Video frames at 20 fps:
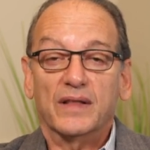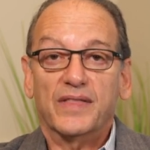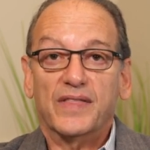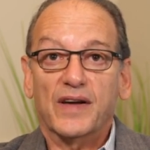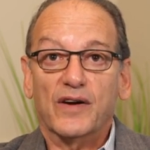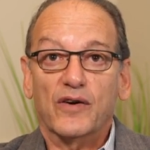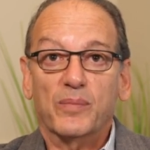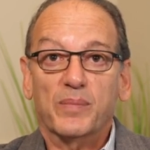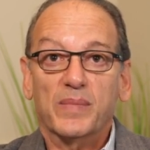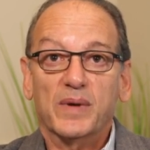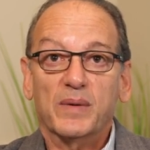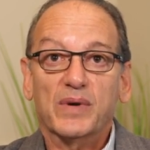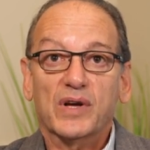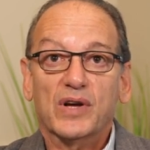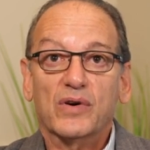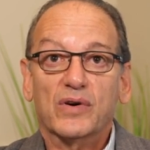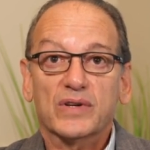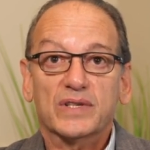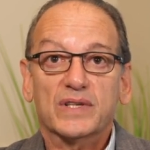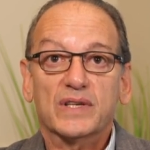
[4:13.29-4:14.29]
therapy,
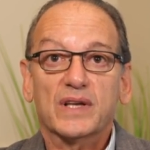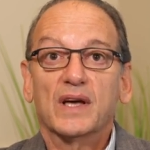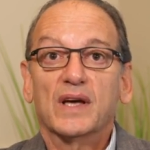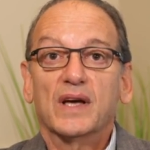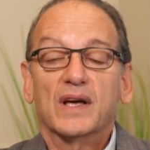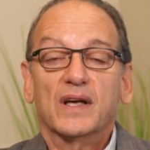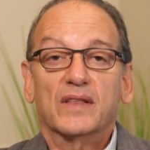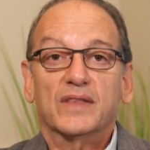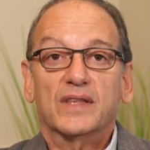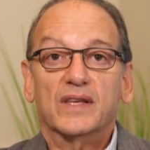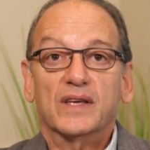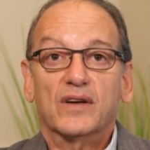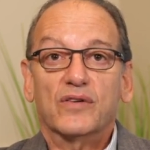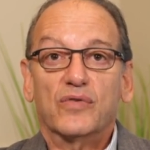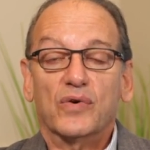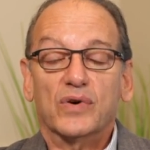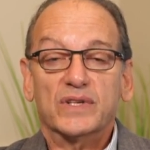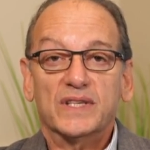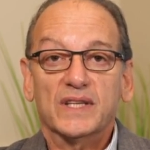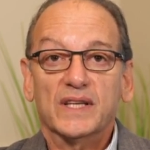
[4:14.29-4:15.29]
because the
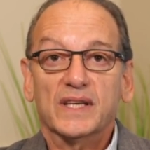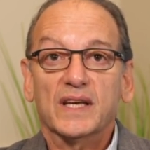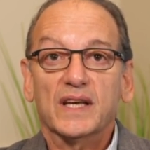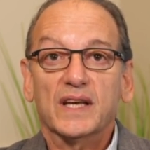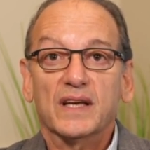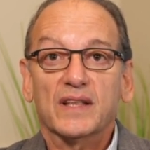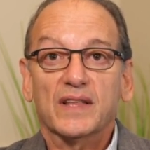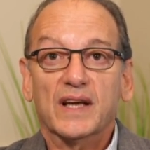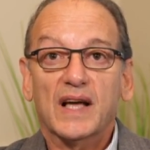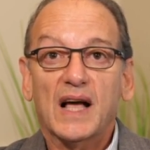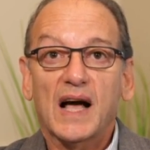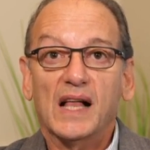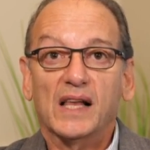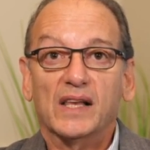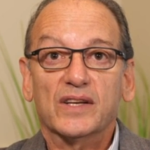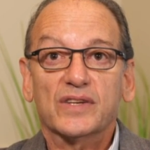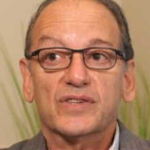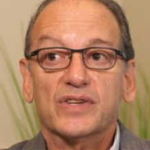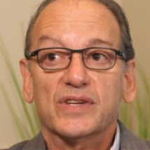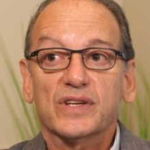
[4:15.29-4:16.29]
cross-linking in the
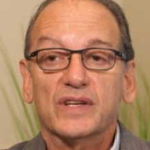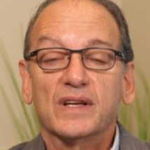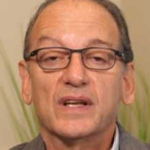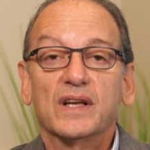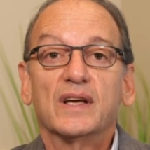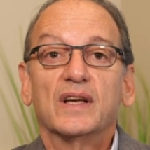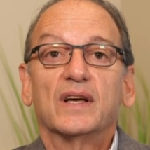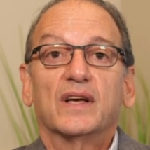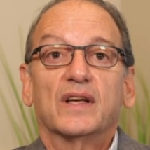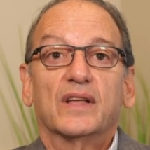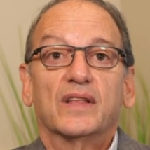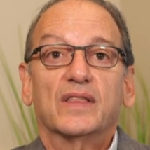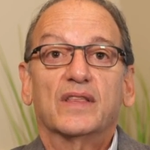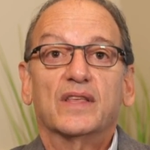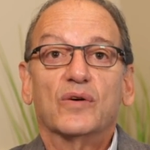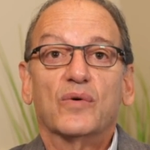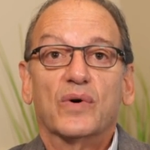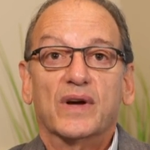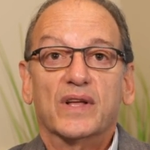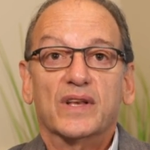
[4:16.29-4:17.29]
collagen,
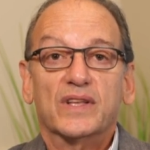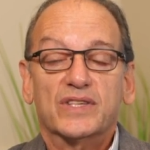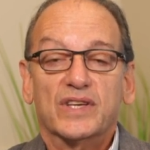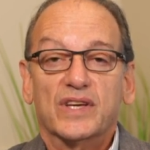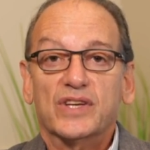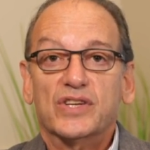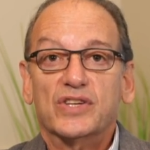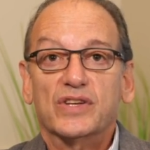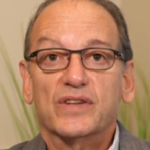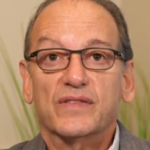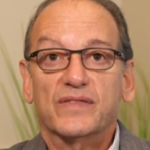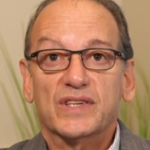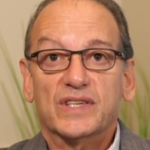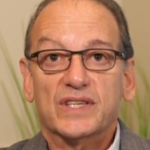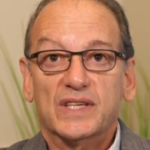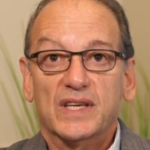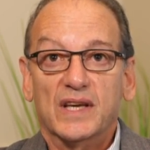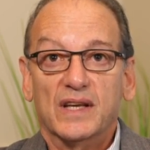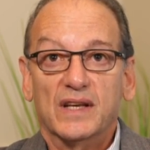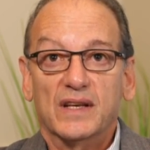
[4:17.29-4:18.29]
the organization of the
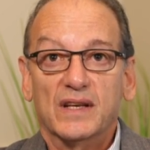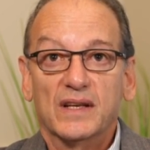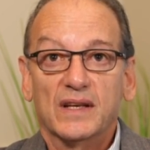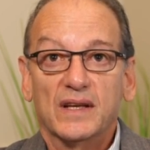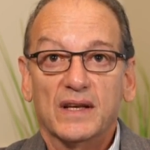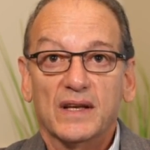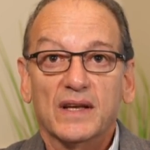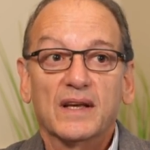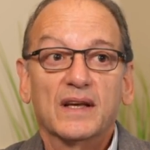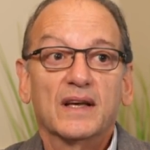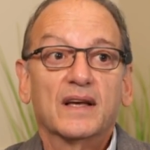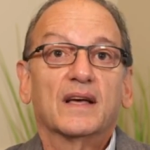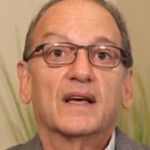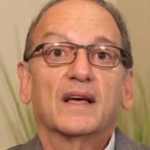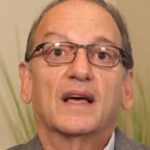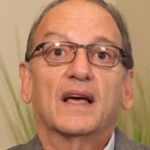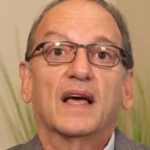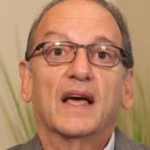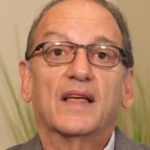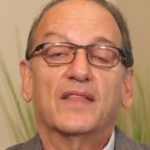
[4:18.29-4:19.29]
skin,
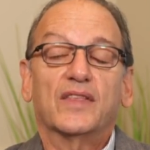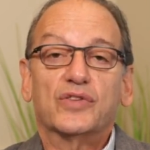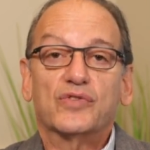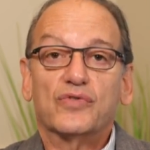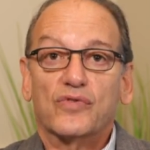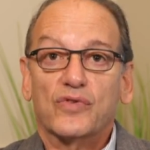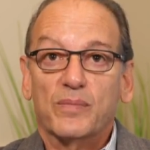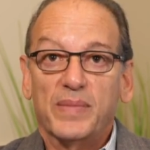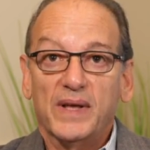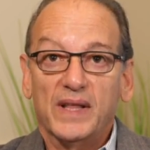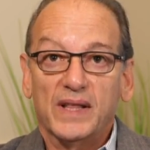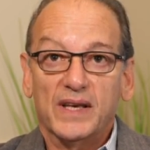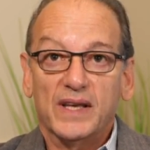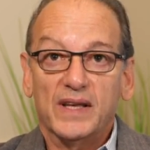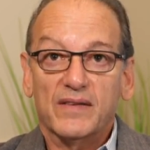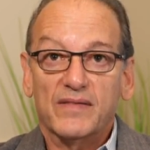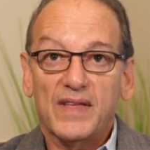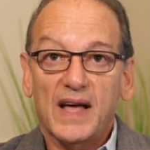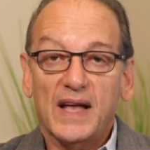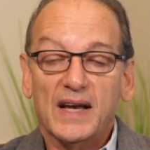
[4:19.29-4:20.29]
and the
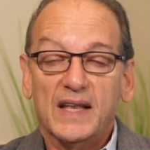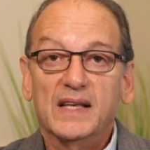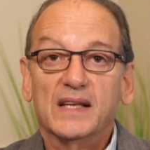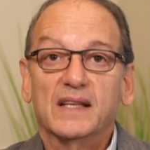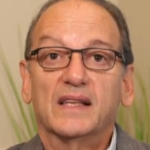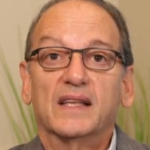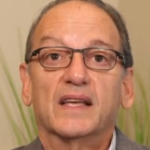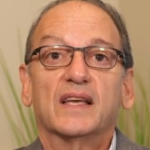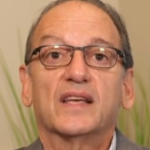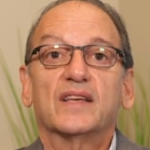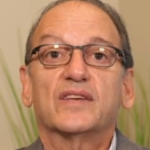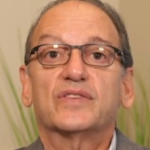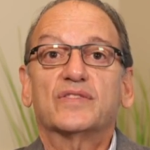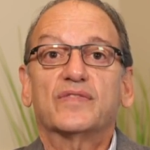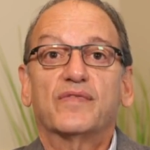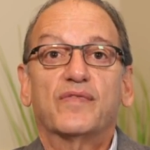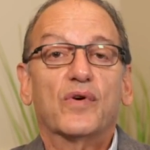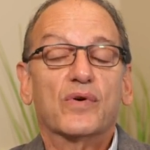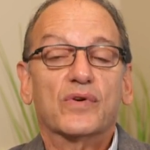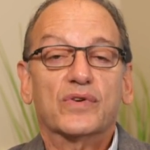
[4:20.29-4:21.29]
durability of that healing is
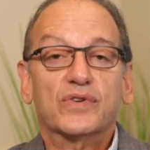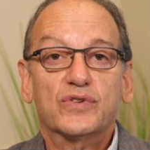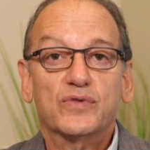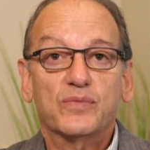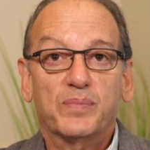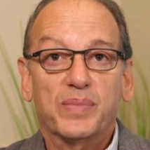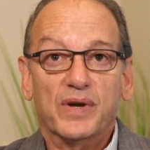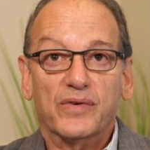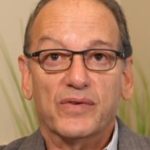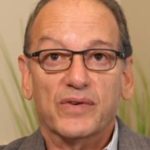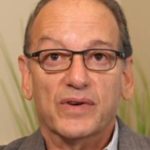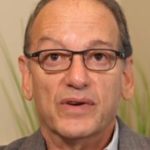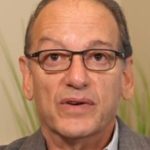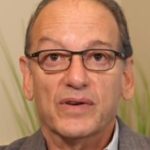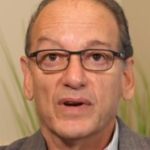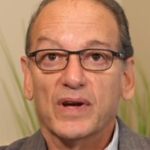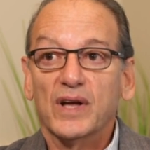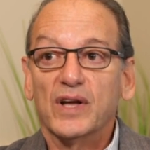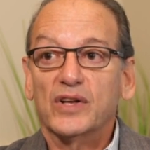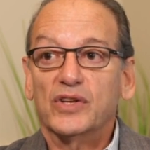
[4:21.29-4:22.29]
far
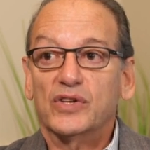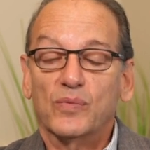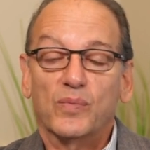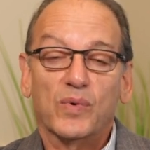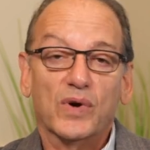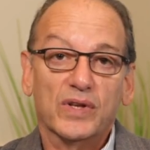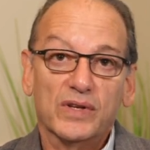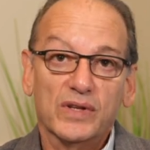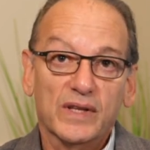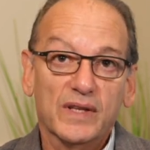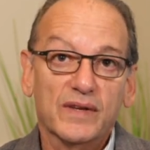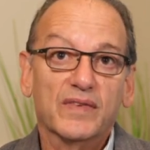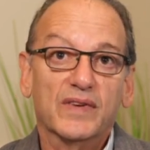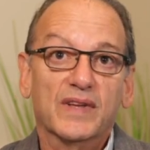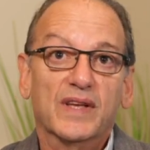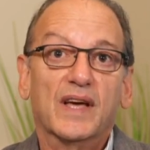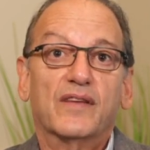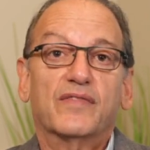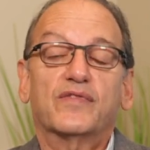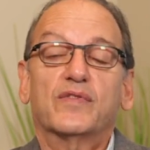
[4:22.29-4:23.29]
superior to what you'll
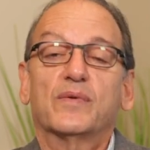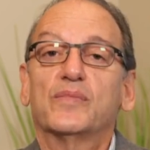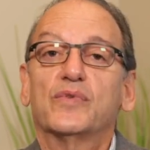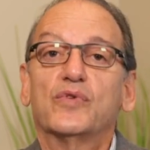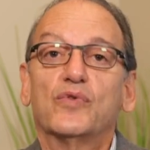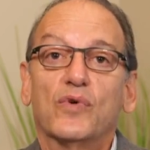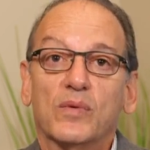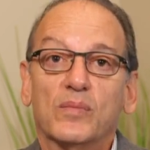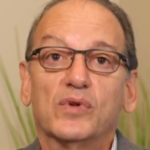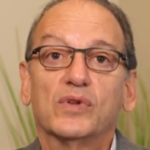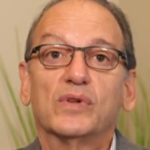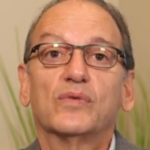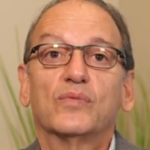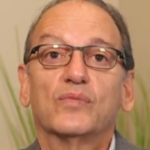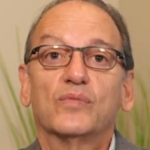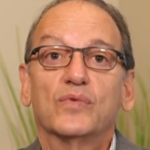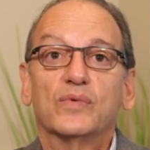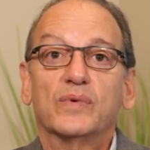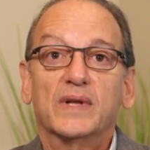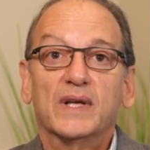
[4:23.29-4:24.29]
even get from normal
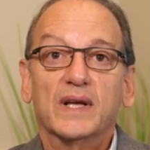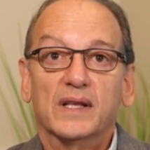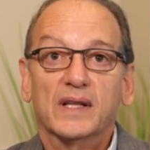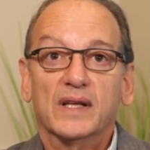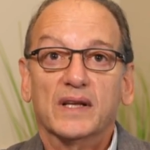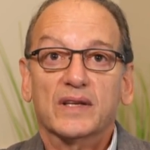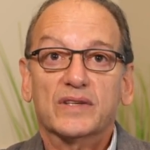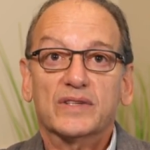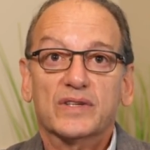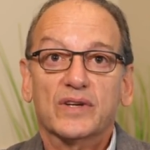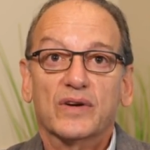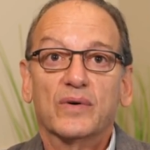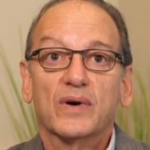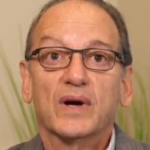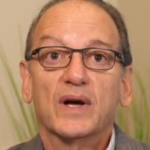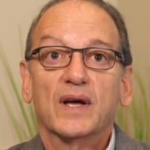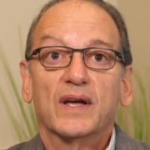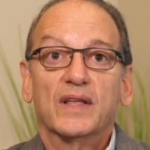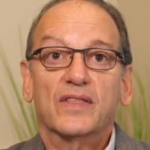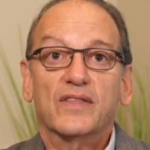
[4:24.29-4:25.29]
wound healing. So
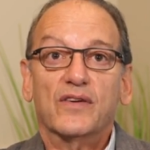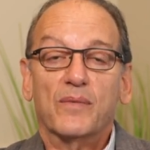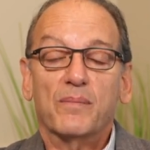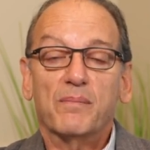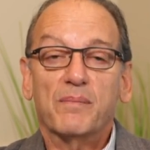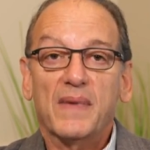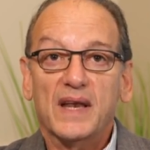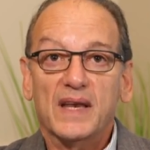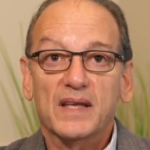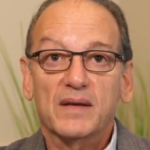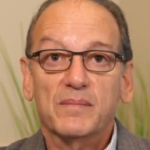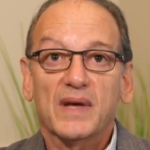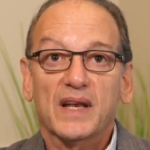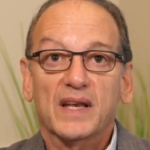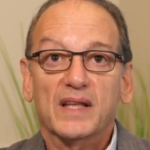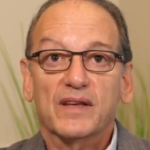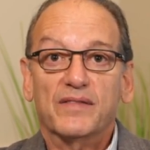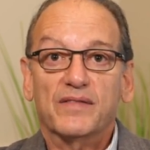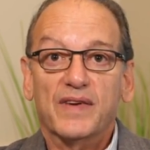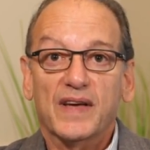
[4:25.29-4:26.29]
there are many,
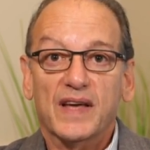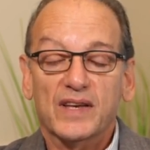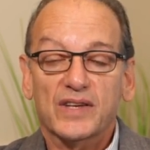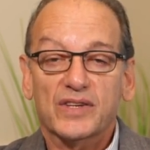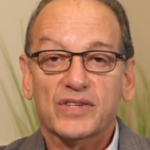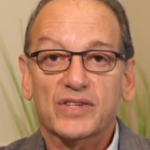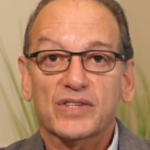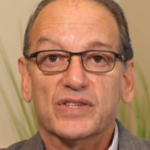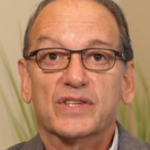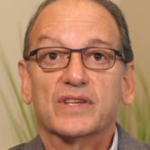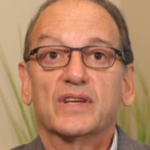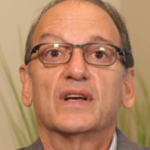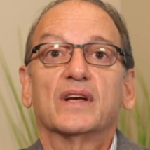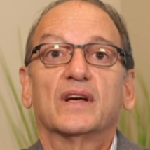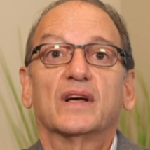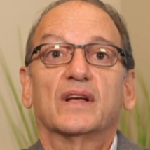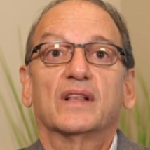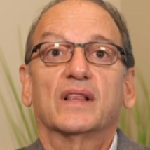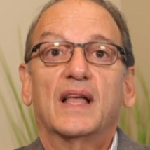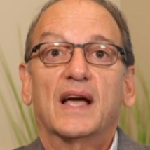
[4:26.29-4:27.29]
many advantages.
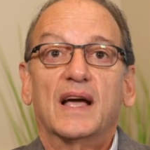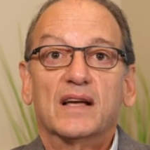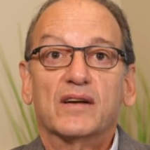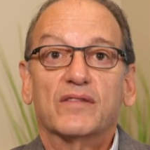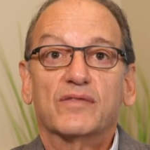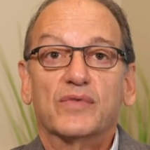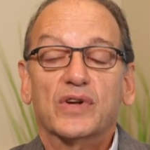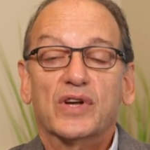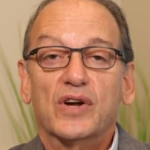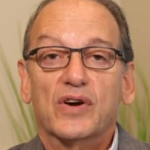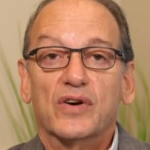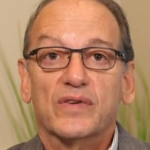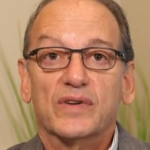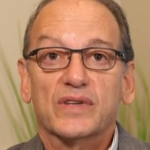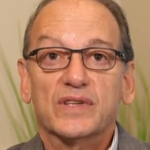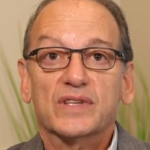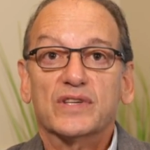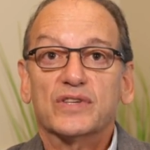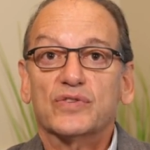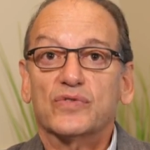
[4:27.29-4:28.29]
Lack of
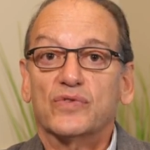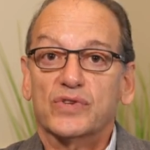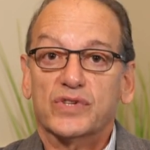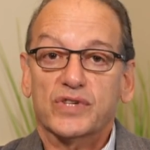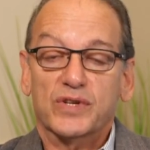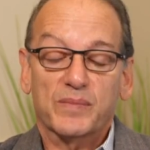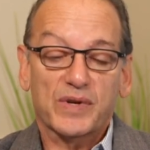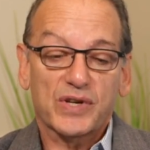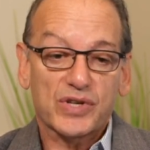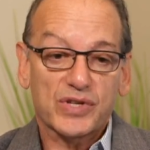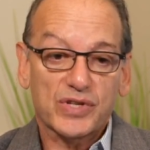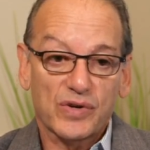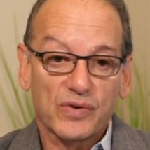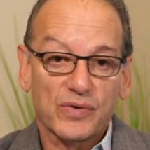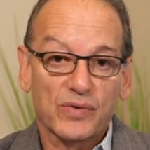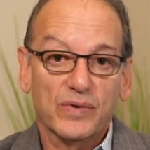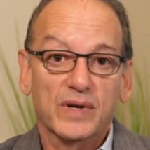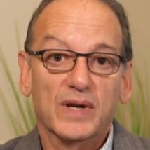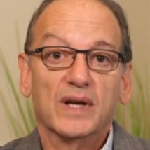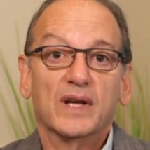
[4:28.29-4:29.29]
recurrence has also been
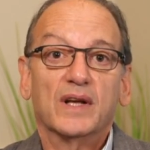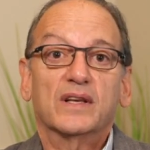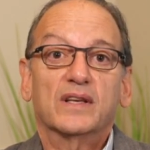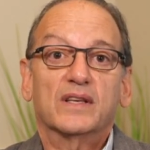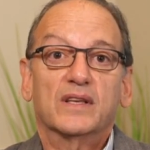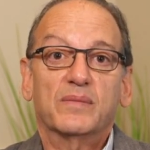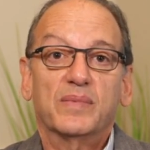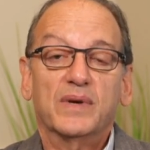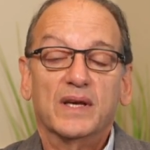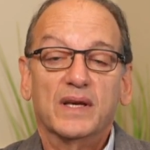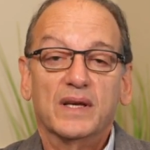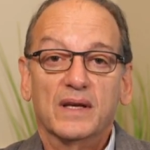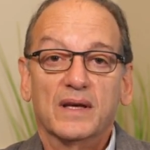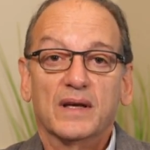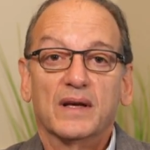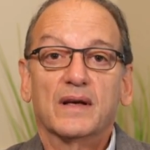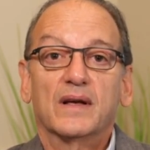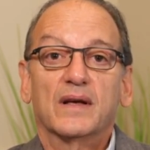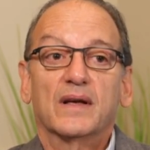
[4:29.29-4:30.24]
shown to be